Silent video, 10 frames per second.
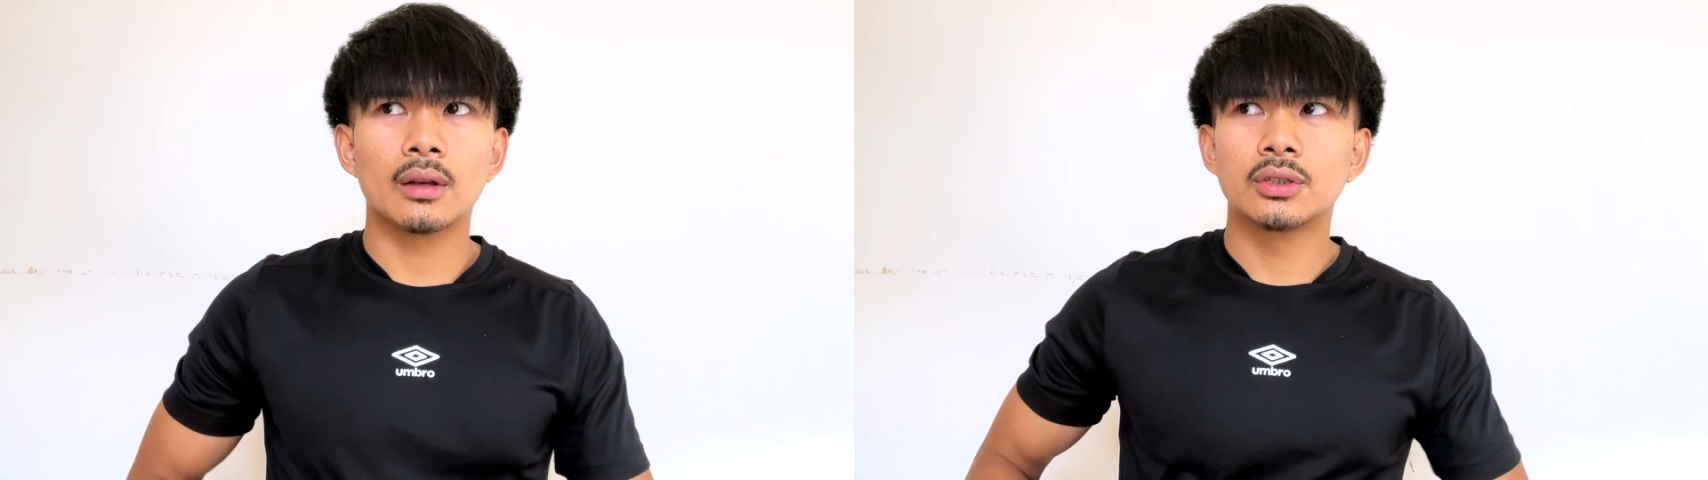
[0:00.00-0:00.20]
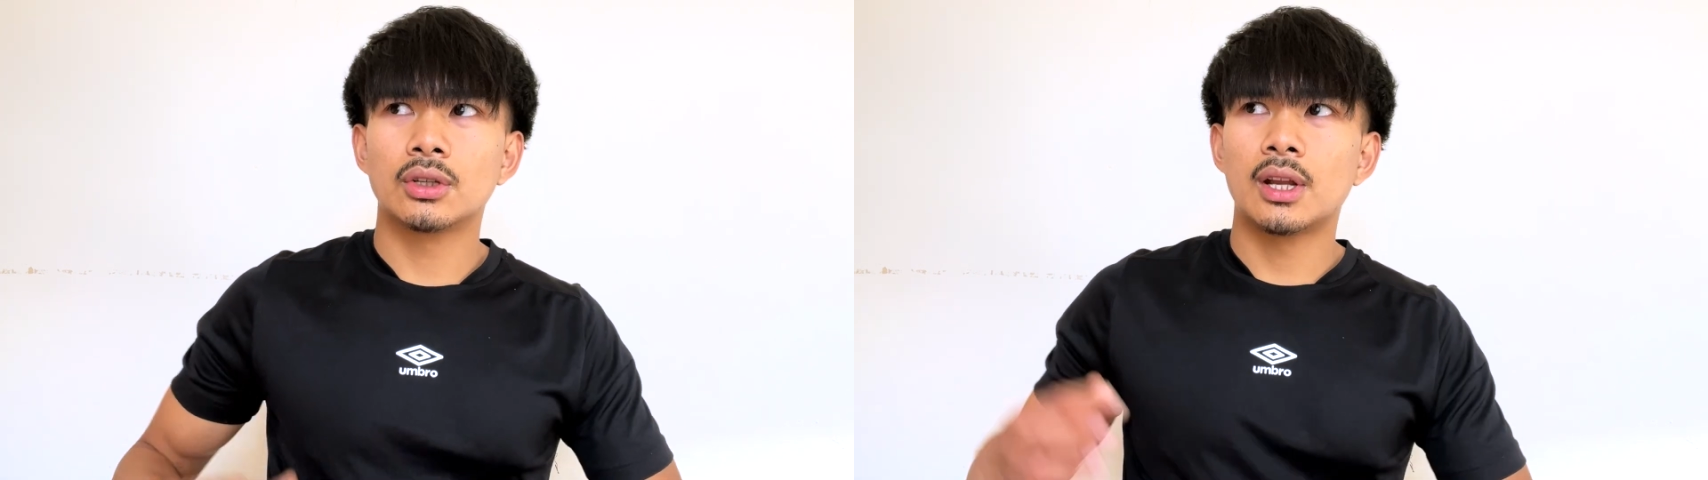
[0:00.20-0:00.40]

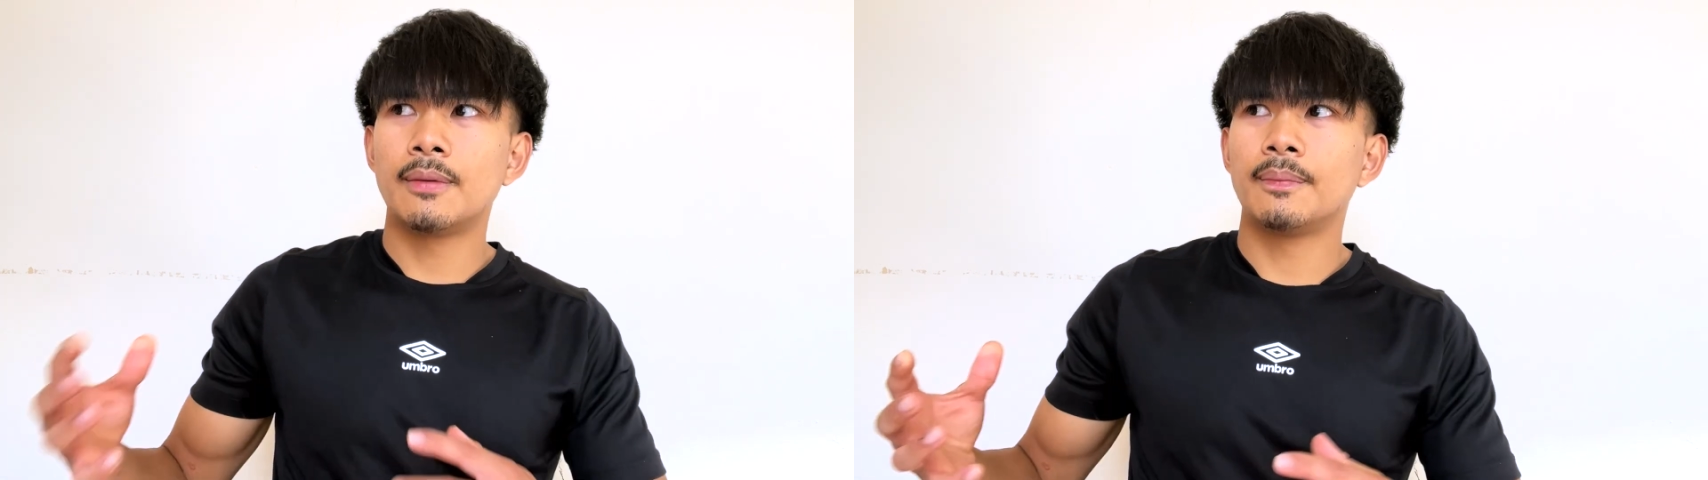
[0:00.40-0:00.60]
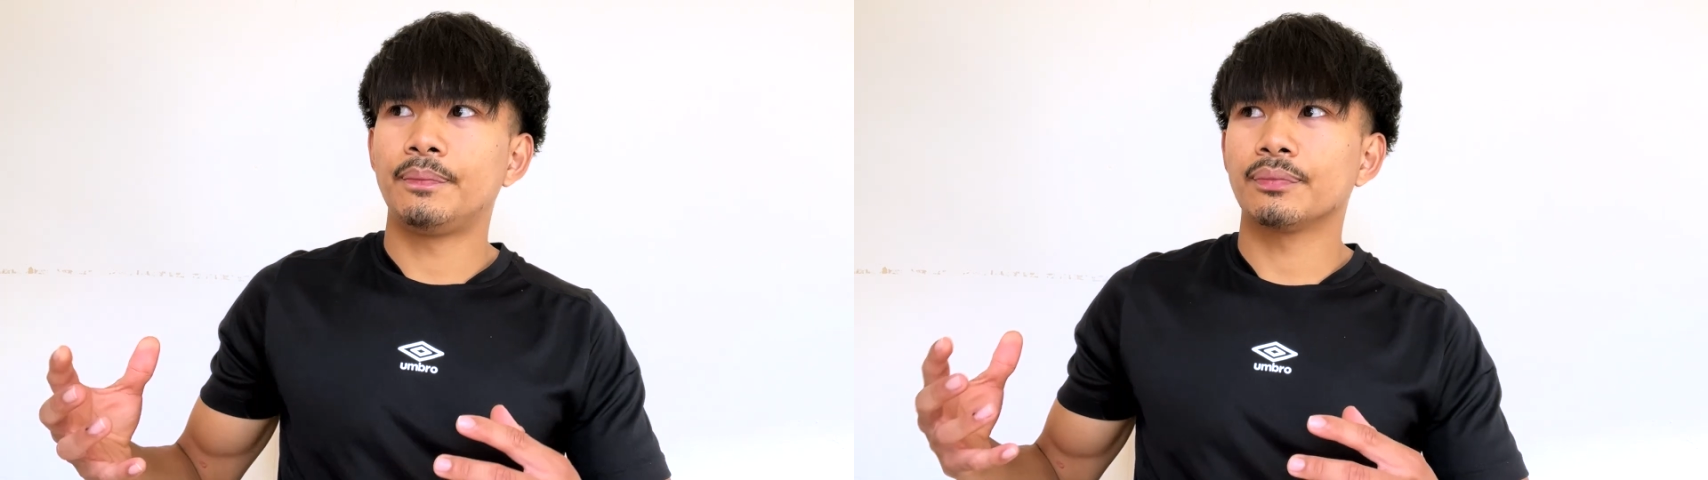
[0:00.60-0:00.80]
So
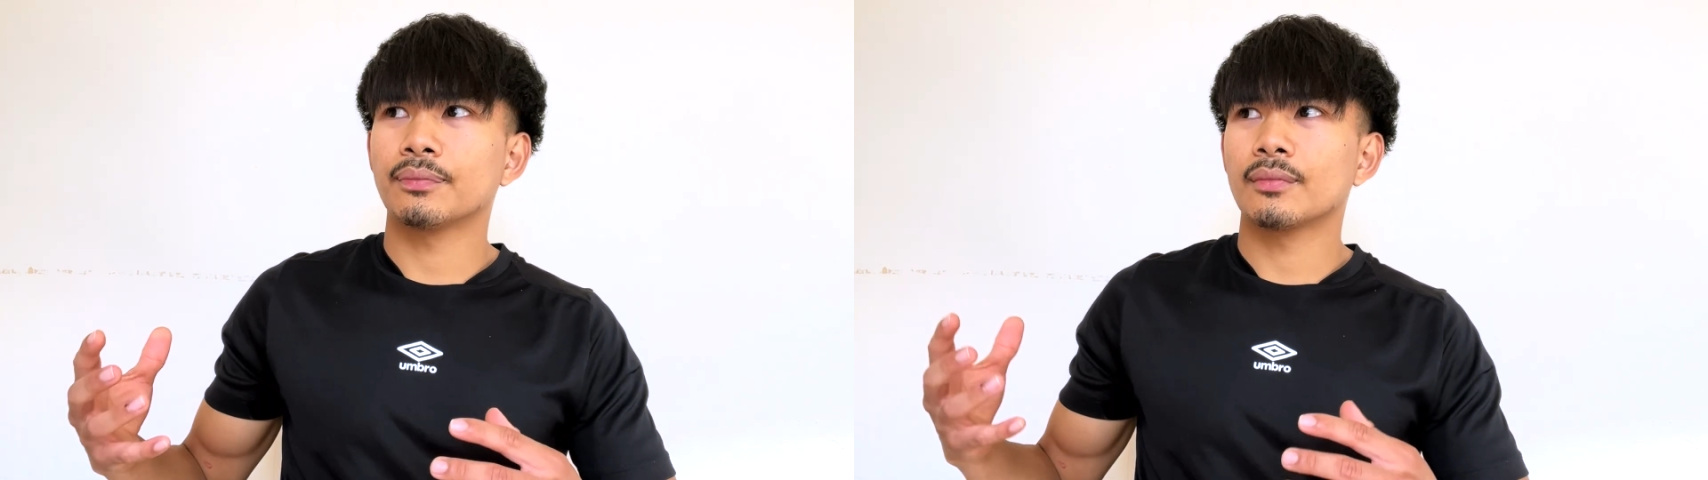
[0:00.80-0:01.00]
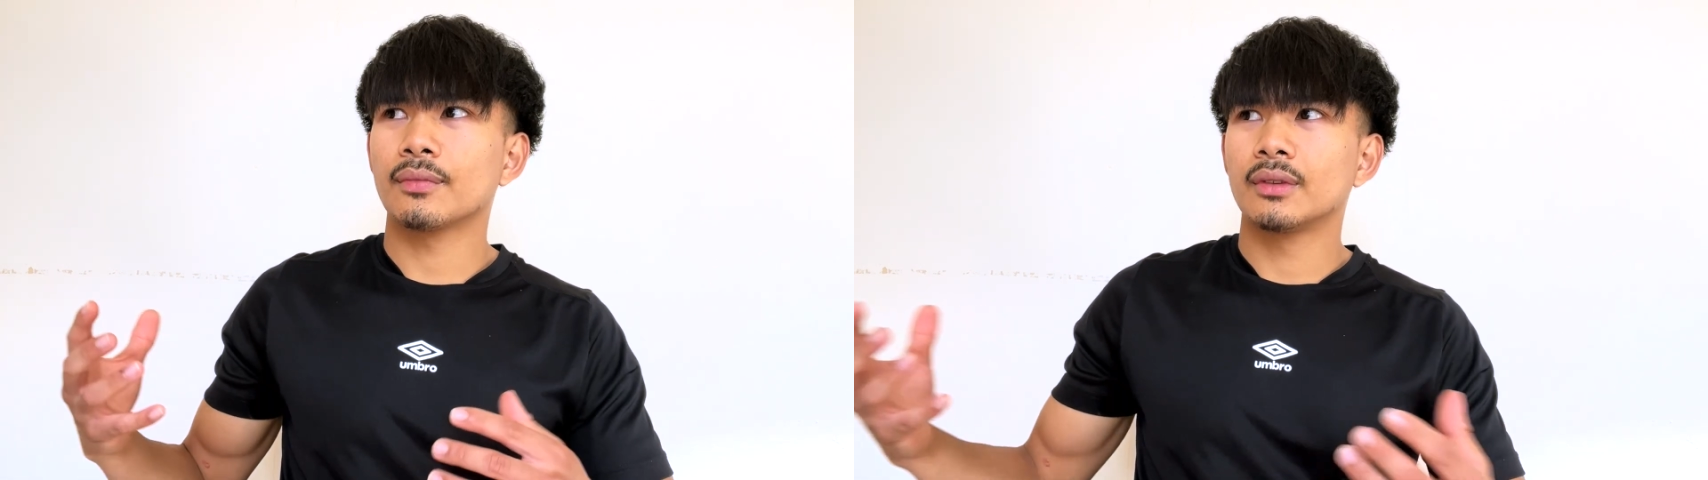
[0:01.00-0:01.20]
then
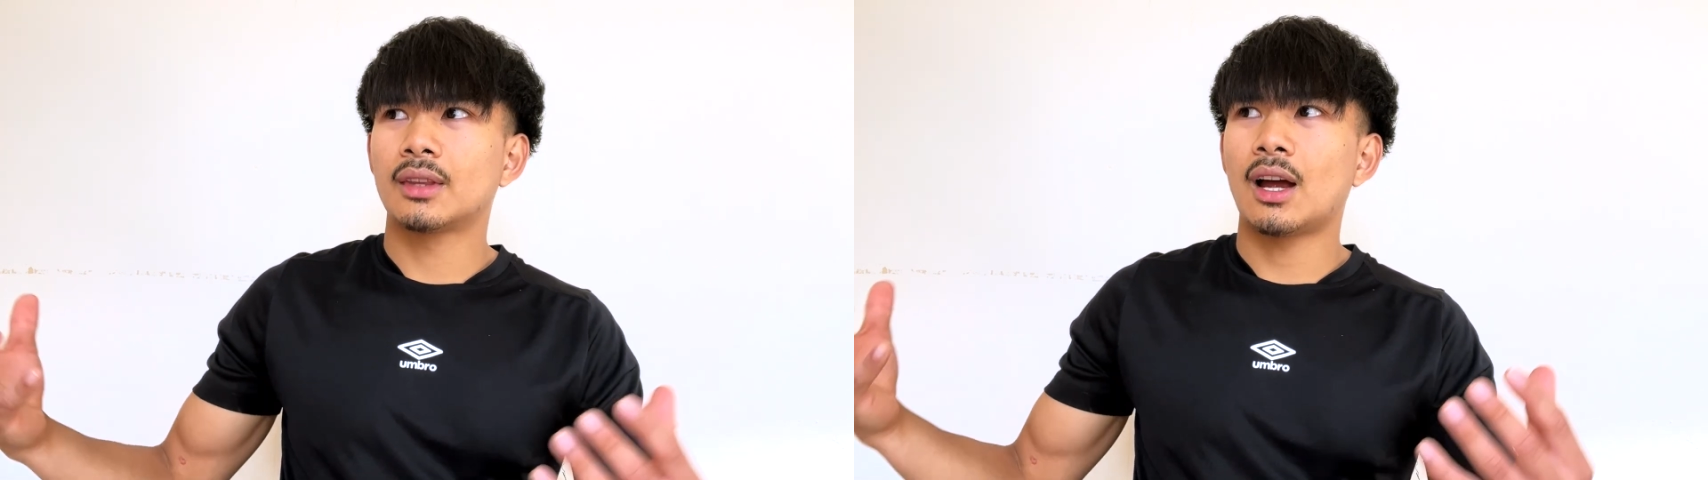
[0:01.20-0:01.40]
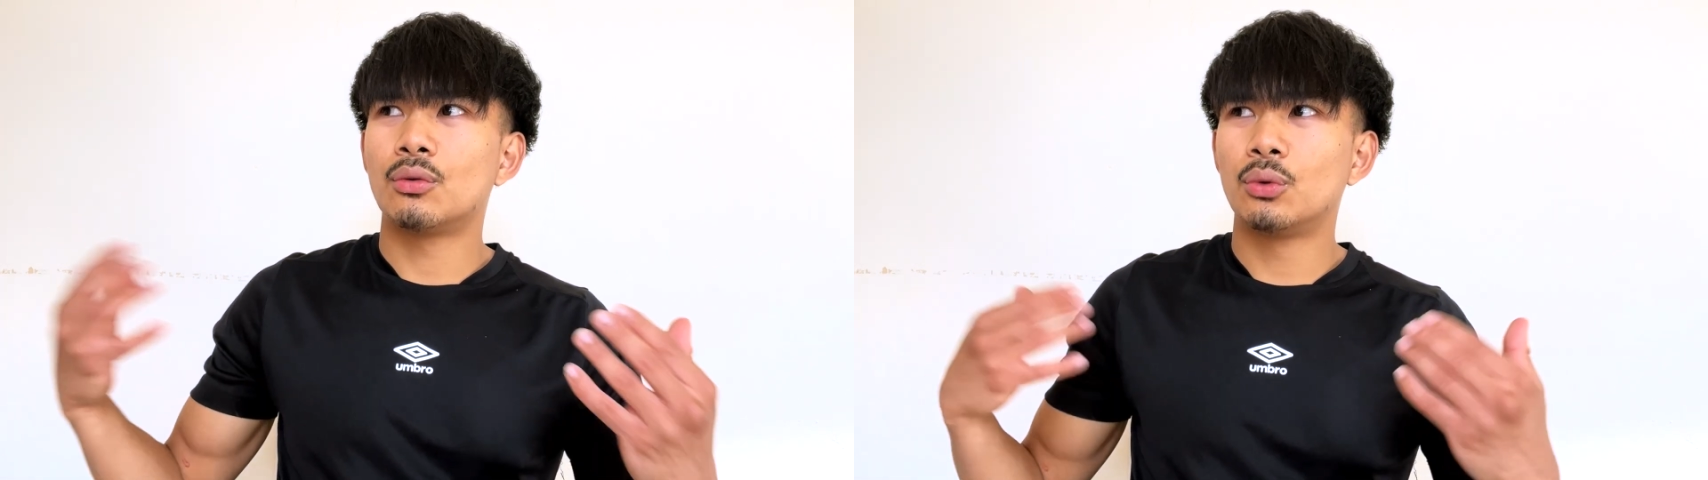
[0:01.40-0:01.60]

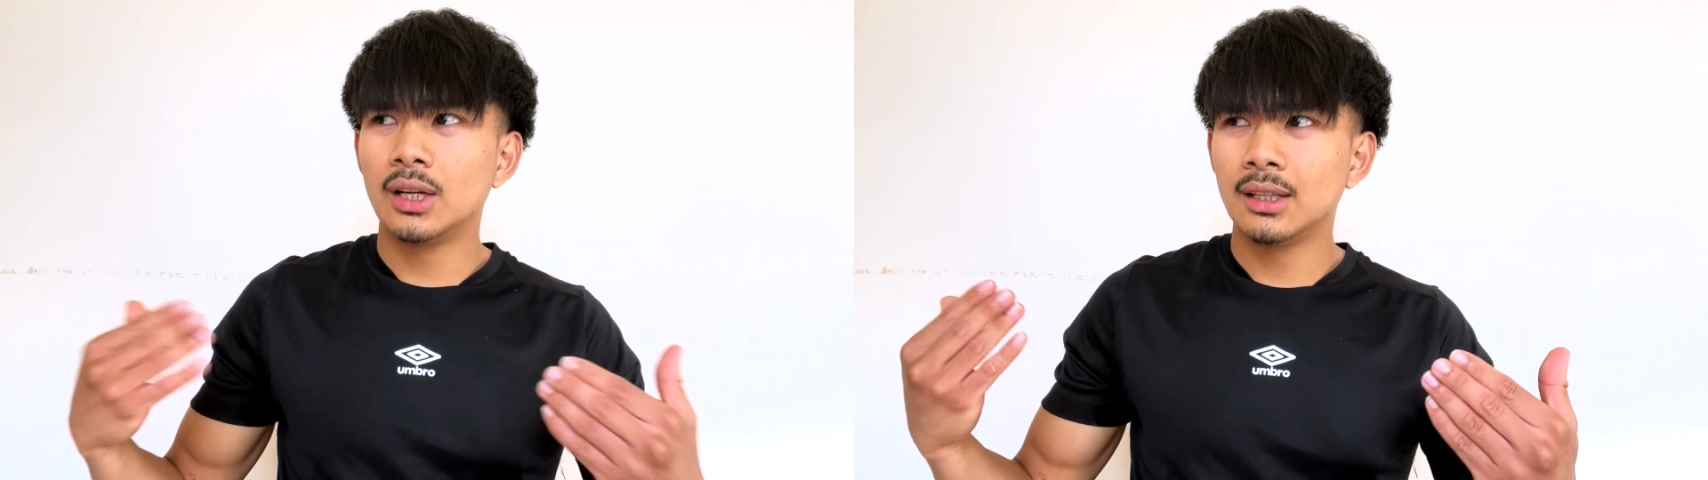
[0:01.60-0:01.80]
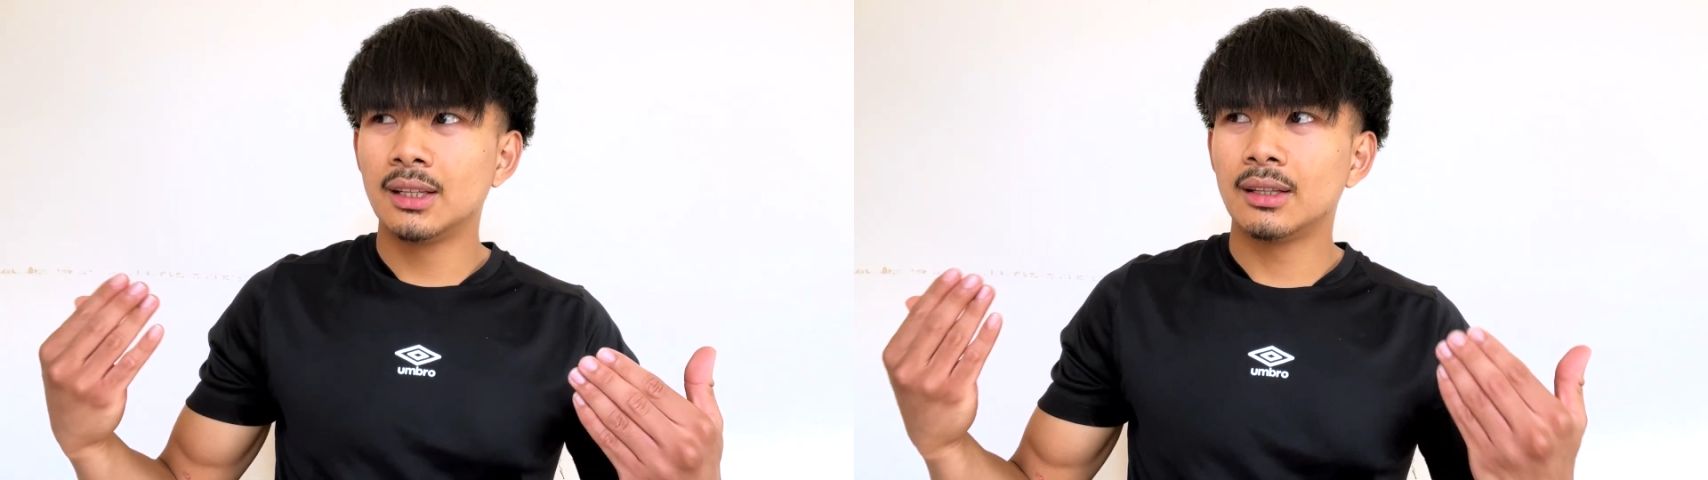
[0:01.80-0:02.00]
that
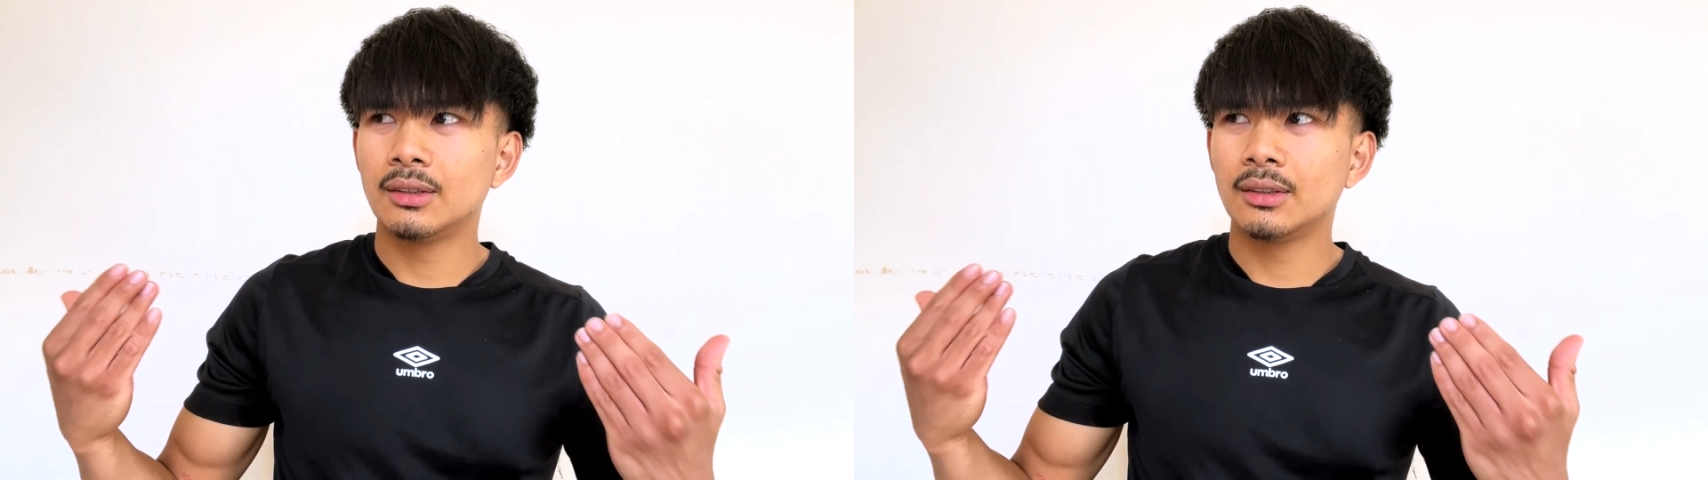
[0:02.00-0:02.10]
really